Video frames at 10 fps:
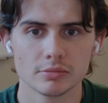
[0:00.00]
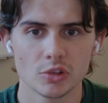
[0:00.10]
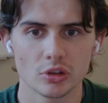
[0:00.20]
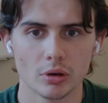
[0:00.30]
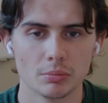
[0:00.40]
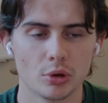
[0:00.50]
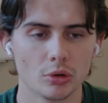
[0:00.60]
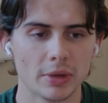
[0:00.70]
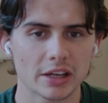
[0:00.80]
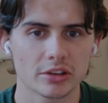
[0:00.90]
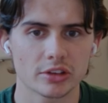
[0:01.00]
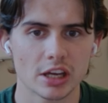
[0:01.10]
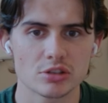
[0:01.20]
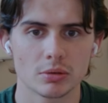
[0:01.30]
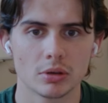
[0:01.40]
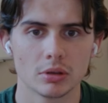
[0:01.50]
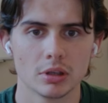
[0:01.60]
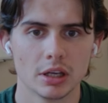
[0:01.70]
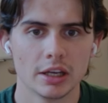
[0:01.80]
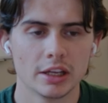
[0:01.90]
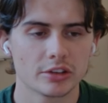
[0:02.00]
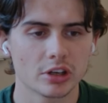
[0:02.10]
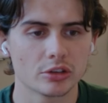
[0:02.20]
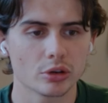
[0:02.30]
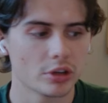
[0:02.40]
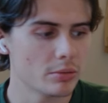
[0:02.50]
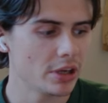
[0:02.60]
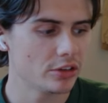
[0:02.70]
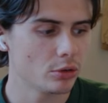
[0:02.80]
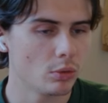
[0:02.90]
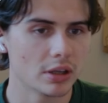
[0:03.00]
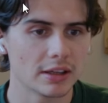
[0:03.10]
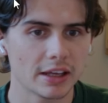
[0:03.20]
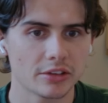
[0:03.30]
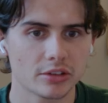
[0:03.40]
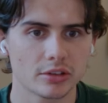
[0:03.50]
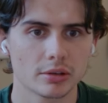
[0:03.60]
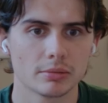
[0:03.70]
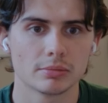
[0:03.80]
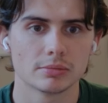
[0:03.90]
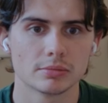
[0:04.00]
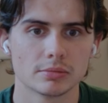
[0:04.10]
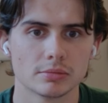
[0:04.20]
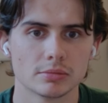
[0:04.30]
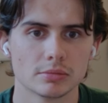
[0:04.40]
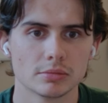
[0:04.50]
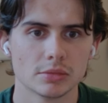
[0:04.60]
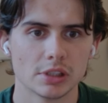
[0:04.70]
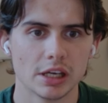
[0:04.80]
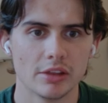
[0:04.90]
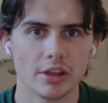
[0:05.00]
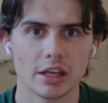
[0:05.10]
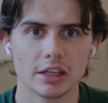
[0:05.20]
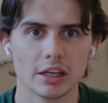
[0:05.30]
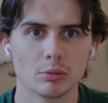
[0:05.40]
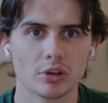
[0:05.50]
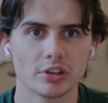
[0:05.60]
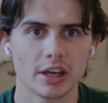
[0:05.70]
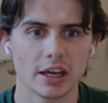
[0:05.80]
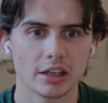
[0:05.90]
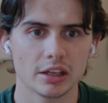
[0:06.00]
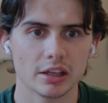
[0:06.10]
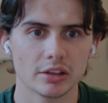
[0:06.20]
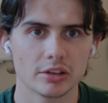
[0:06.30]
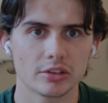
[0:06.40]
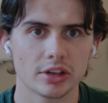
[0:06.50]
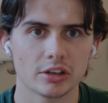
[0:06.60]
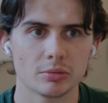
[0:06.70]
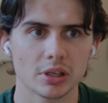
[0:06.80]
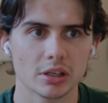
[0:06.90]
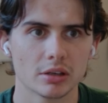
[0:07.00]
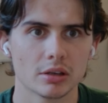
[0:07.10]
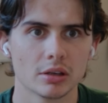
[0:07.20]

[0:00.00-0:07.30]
So pulled back the schedule, it's going to turn them into one list, and then it went ahead and sent me